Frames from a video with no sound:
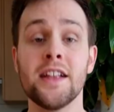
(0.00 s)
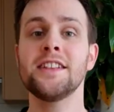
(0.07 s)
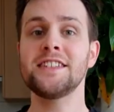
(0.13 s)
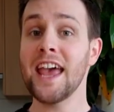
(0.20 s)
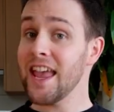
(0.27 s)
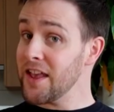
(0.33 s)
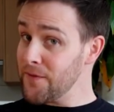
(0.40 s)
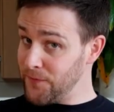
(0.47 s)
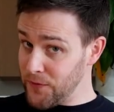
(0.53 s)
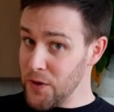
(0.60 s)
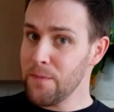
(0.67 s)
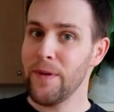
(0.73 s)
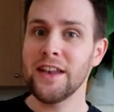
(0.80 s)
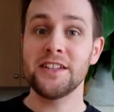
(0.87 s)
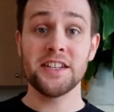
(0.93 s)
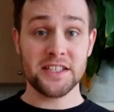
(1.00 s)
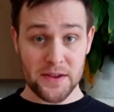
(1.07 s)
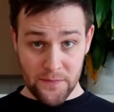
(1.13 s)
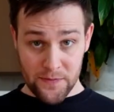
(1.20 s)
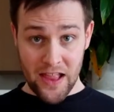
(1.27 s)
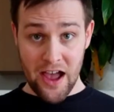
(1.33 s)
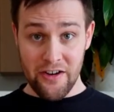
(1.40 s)
Take a few pinches of
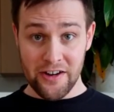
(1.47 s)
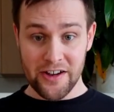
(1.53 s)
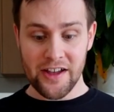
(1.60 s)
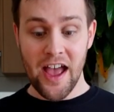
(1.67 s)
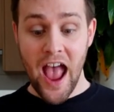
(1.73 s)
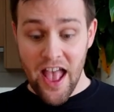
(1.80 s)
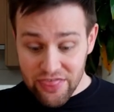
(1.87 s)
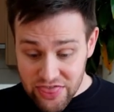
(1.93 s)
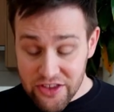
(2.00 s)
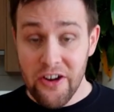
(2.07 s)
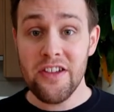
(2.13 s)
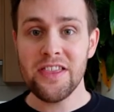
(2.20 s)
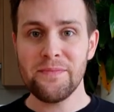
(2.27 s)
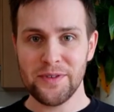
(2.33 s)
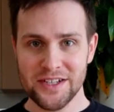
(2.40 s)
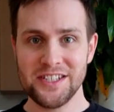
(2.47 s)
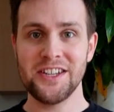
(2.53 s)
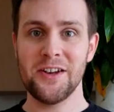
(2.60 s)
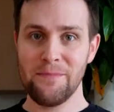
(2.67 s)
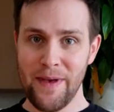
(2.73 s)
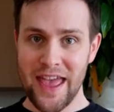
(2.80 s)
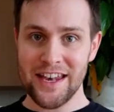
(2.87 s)
flour and throw them onto
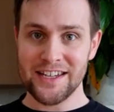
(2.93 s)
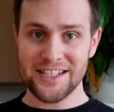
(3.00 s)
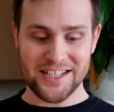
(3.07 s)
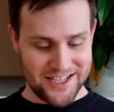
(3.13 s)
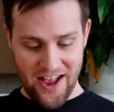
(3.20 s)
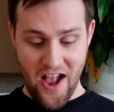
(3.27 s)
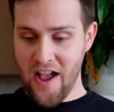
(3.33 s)
your bench.